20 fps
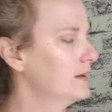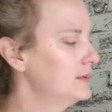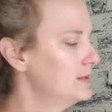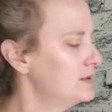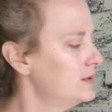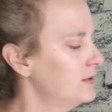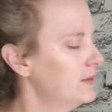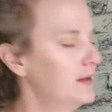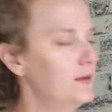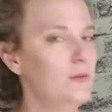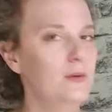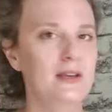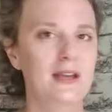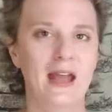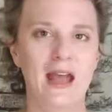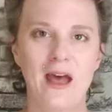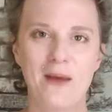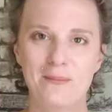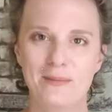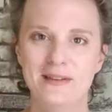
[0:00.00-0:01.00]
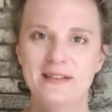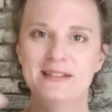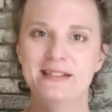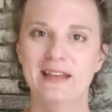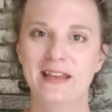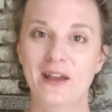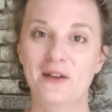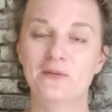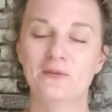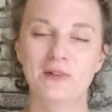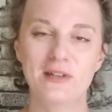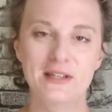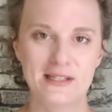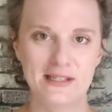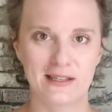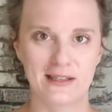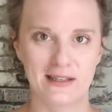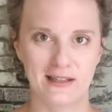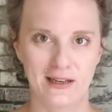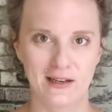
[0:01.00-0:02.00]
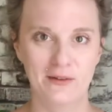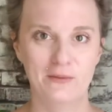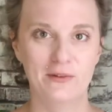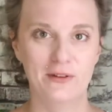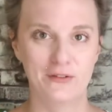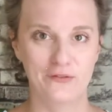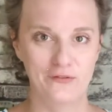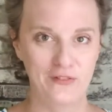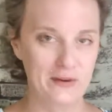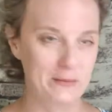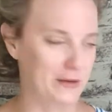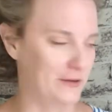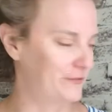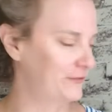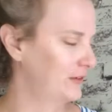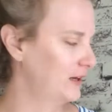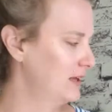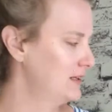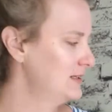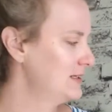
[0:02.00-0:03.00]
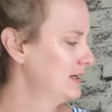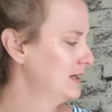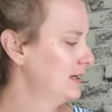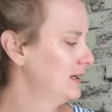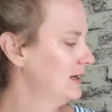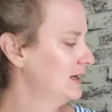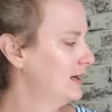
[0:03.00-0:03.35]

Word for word: So then when it happened again recently with a female friend,